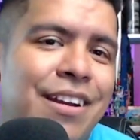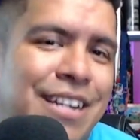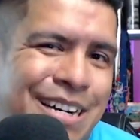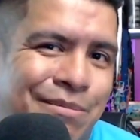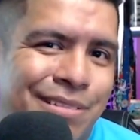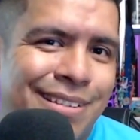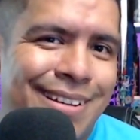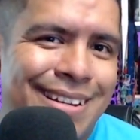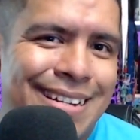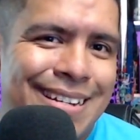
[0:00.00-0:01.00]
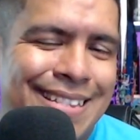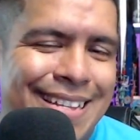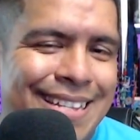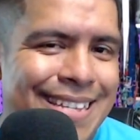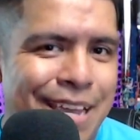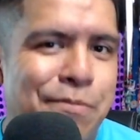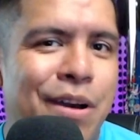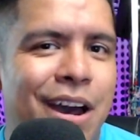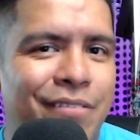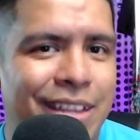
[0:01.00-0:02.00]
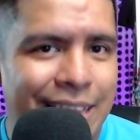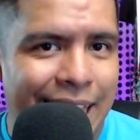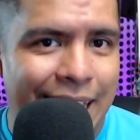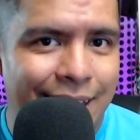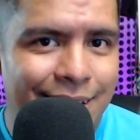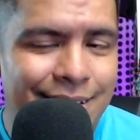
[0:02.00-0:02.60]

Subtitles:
comes the tip of the day,